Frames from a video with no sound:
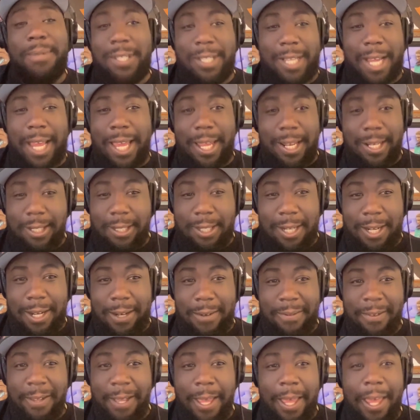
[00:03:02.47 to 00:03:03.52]
saying
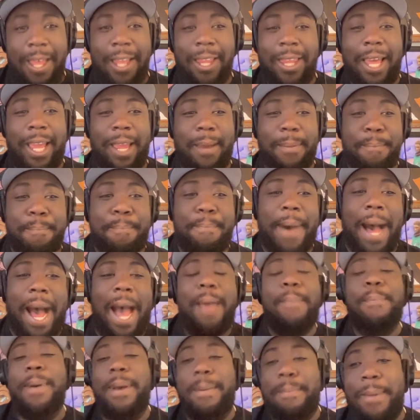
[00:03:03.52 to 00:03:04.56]
stuff like
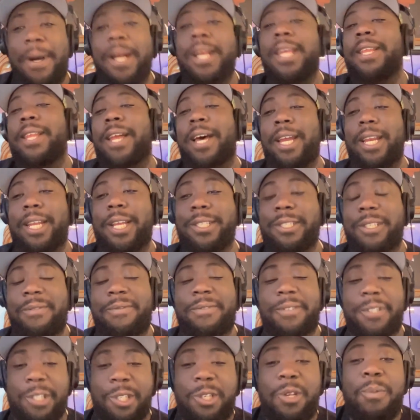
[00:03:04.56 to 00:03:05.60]
I bet money line because it's
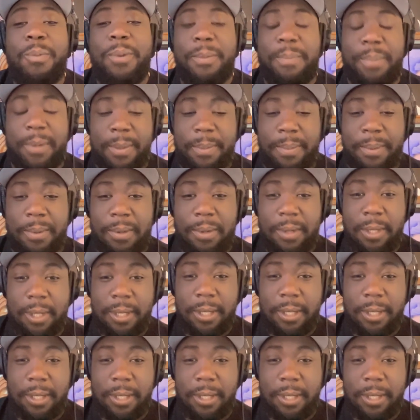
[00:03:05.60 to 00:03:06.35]
for stupid people.